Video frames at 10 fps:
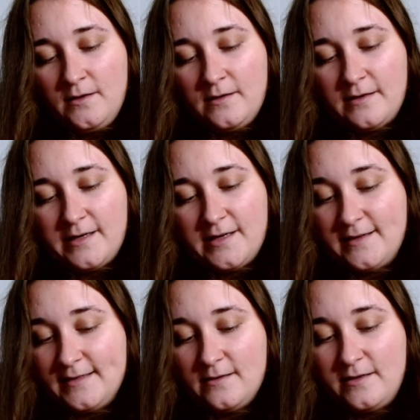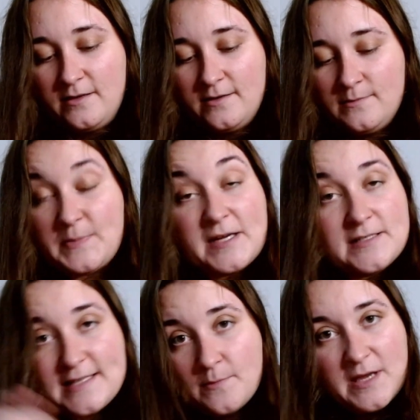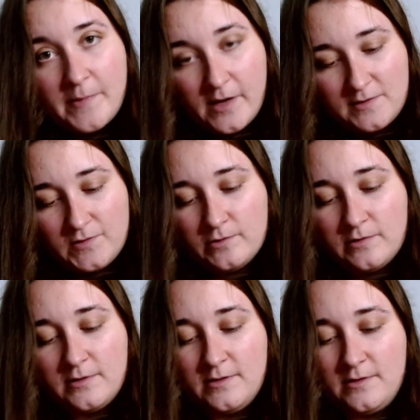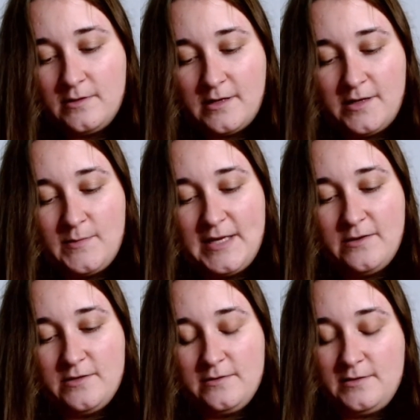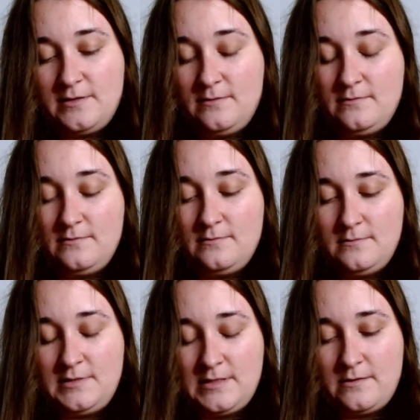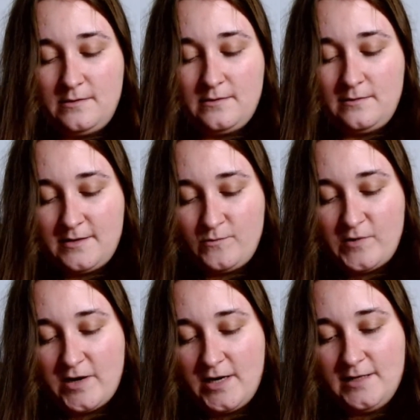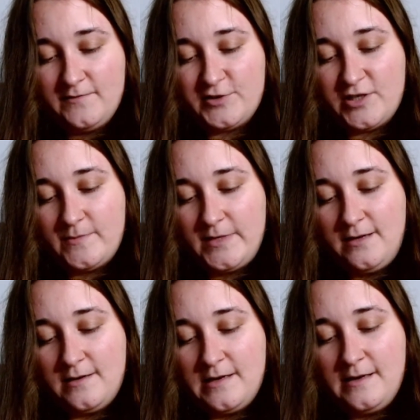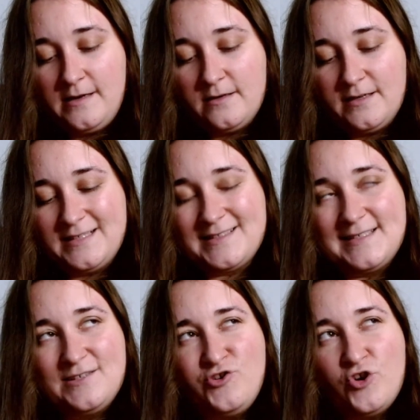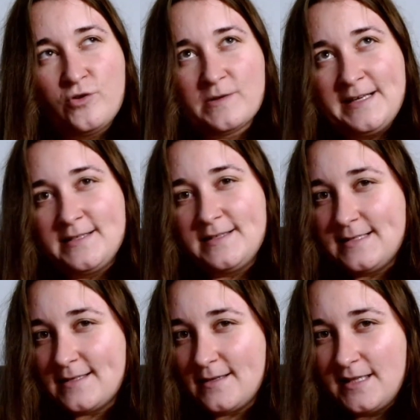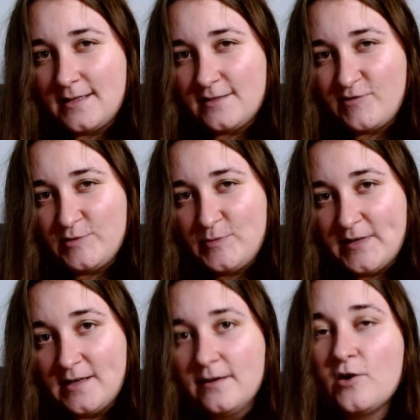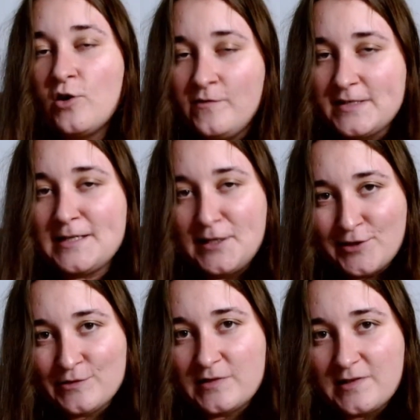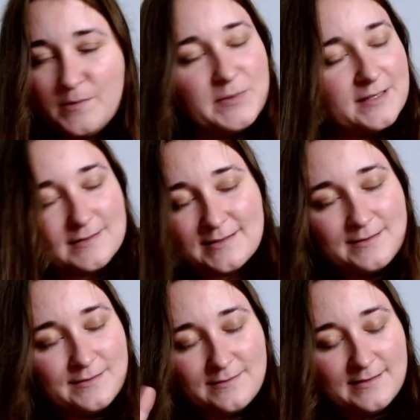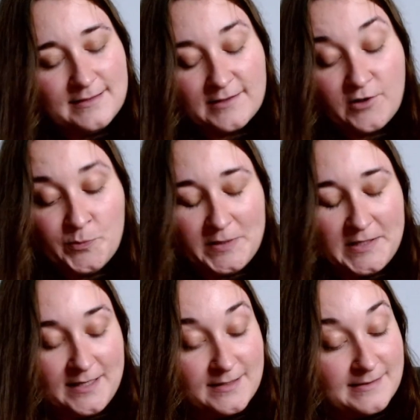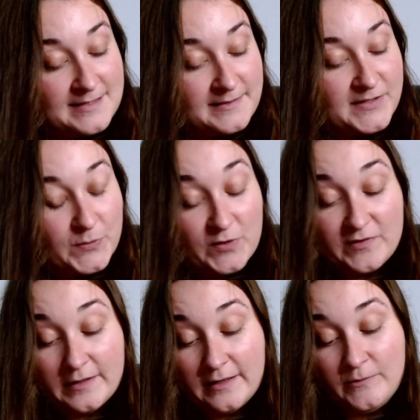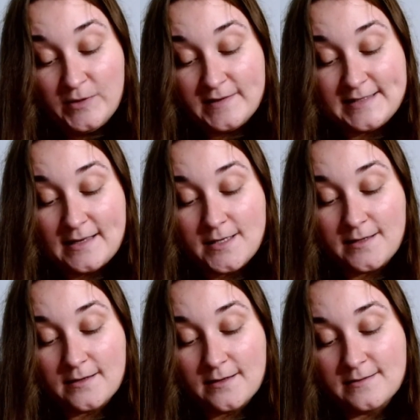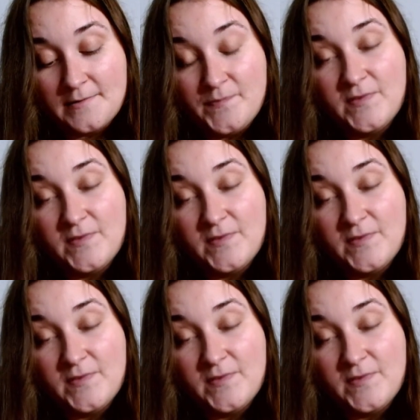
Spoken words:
my parents sent me a parcel here to where I live in Germany. It's not easy sending things from Dubai, obviously closer, but it's a complicated system over there with sending things.